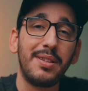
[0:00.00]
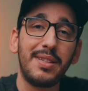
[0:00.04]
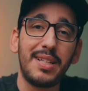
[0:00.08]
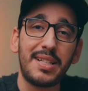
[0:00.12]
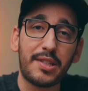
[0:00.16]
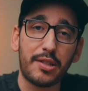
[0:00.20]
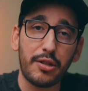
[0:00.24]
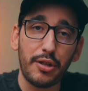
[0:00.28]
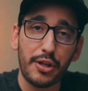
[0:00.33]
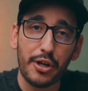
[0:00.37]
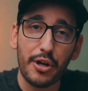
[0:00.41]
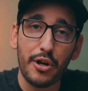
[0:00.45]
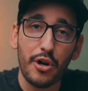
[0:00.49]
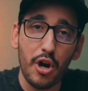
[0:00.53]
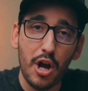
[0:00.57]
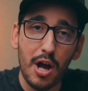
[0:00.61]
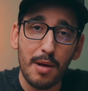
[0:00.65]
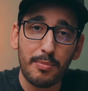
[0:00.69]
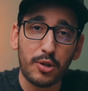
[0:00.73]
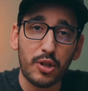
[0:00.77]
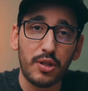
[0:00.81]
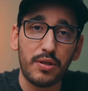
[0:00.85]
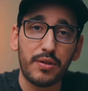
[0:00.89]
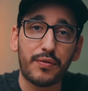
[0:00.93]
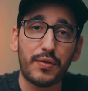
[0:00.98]
let's look at our
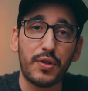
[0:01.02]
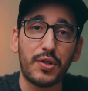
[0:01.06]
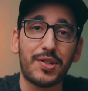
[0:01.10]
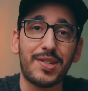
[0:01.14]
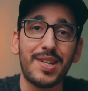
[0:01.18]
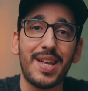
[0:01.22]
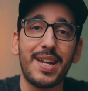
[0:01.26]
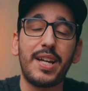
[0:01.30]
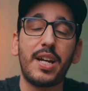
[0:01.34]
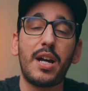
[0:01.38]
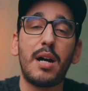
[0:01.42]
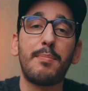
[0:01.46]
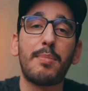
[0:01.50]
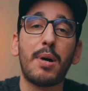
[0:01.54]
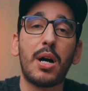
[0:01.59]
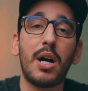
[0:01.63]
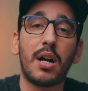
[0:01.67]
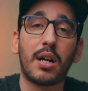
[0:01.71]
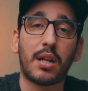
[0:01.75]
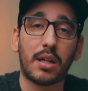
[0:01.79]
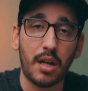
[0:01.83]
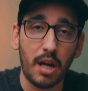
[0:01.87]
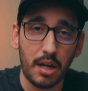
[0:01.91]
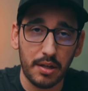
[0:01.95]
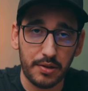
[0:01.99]
options for setting up
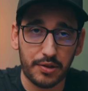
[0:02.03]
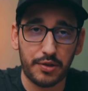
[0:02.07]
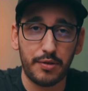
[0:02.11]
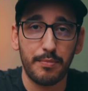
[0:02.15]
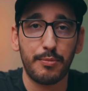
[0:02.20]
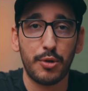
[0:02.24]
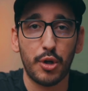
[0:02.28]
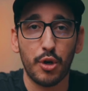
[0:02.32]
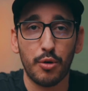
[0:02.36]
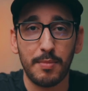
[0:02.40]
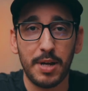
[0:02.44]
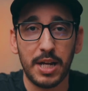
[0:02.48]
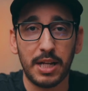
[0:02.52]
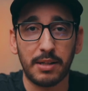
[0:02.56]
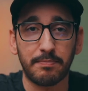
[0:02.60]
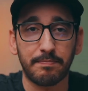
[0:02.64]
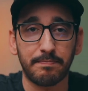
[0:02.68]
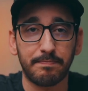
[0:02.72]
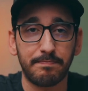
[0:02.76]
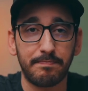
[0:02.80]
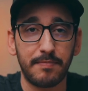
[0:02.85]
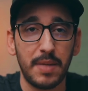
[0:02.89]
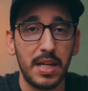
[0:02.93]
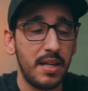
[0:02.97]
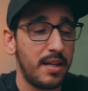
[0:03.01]
a custom domain.
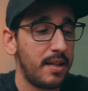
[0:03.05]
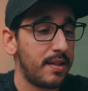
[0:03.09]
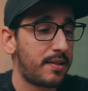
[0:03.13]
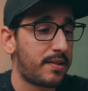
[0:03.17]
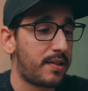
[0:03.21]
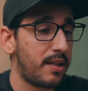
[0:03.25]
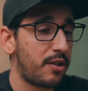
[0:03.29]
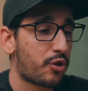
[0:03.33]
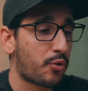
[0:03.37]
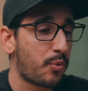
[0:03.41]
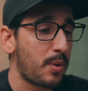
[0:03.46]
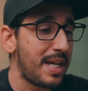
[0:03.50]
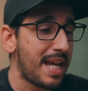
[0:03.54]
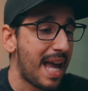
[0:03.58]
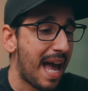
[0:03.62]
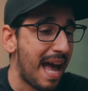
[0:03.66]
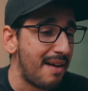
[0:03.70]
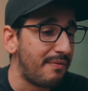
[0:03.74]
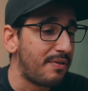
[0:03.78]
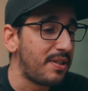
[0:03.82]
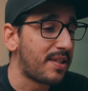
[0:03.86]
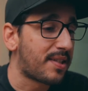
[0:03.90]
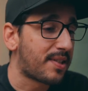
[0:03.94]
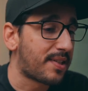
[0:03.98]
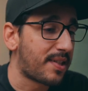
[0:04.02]
Since we
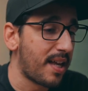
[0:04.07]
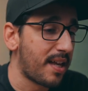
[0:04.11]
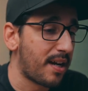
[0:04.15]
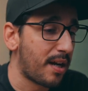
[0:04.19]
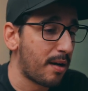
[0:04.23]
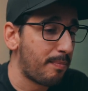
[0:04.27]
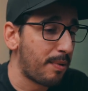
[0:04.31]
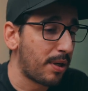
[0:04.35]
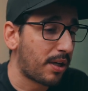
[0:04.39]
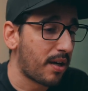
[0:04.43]
haven't set up a